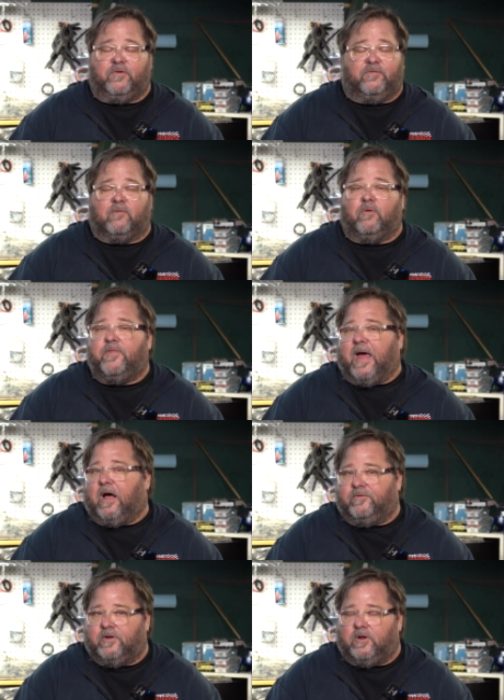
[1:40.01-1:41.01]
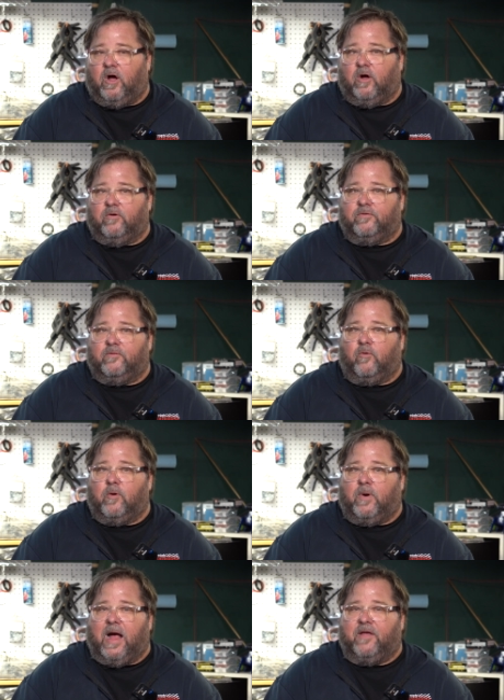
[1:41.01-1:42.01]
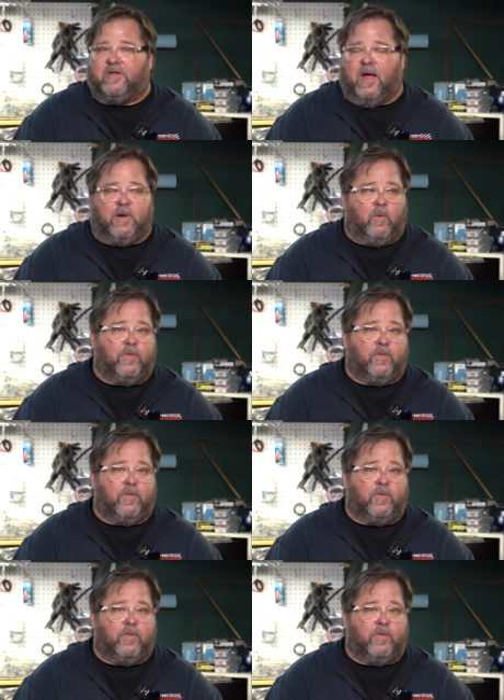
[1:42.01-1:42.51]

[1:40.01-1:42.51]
to several thousand dollars for a blast cabinet,